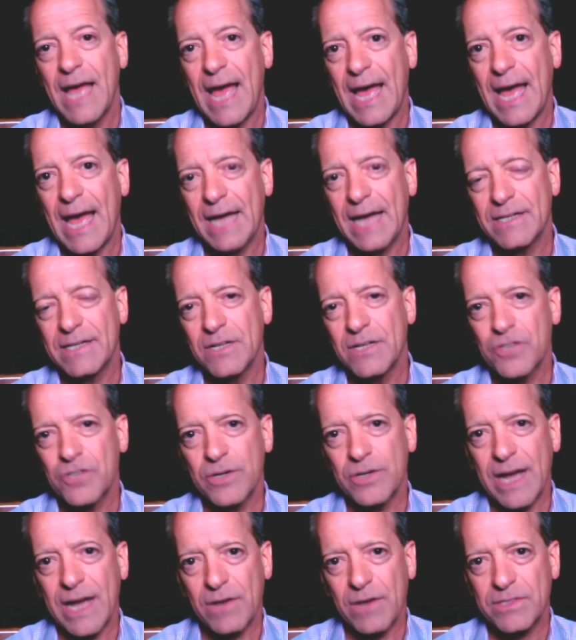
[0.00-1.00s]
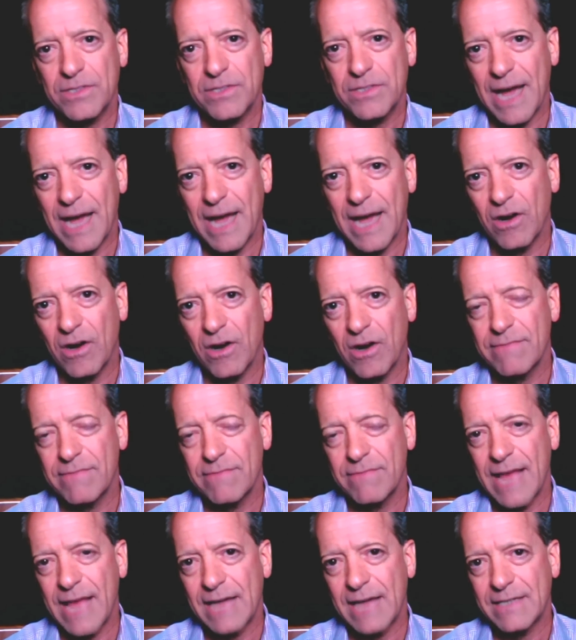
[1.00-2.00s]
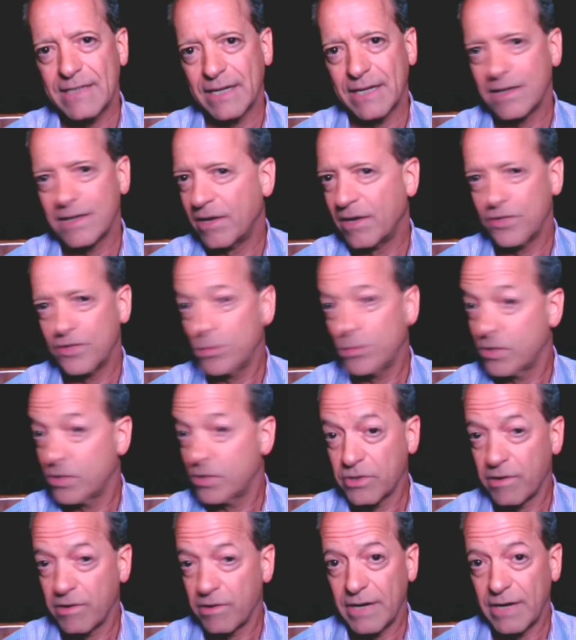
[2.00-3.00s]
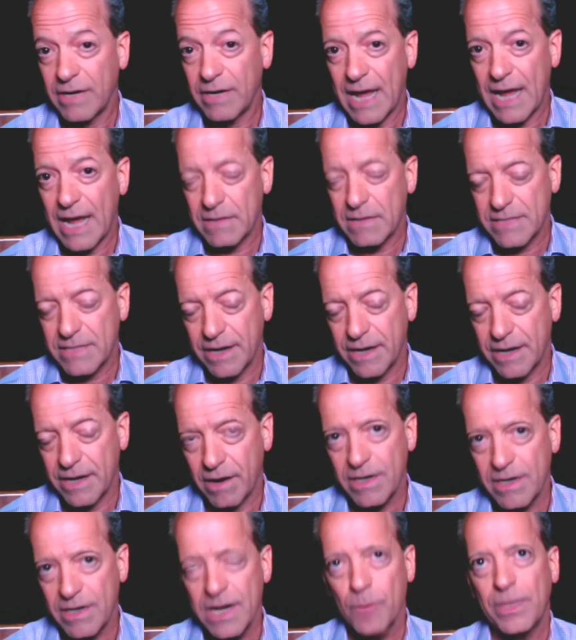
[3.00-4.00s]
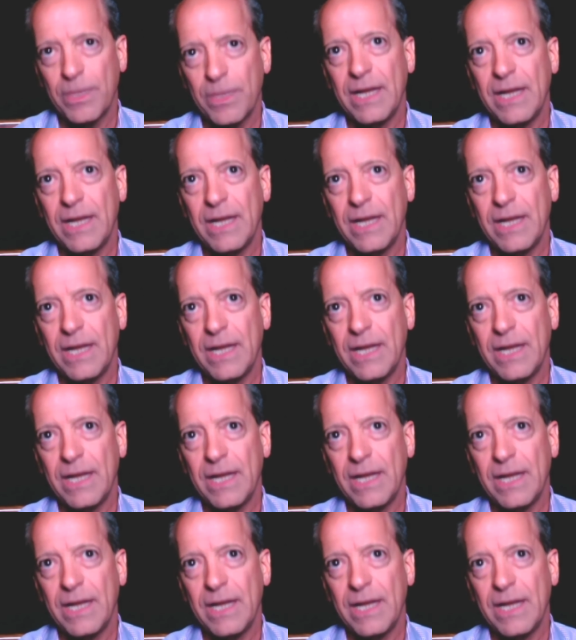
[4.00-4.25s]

And so now it's a matter of that technology, which is already out there,